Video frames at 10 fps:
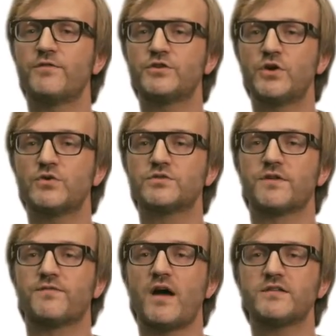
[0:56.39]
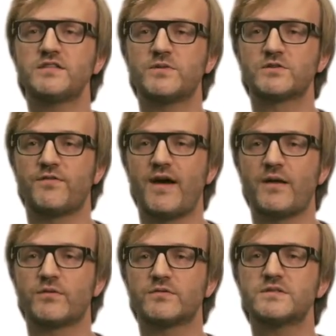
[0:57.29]
of a dose of
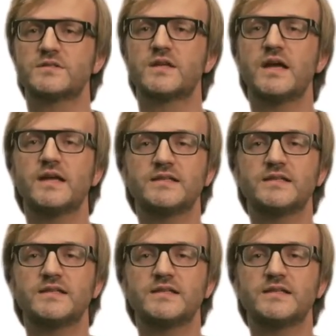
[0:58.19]
antiretrovirals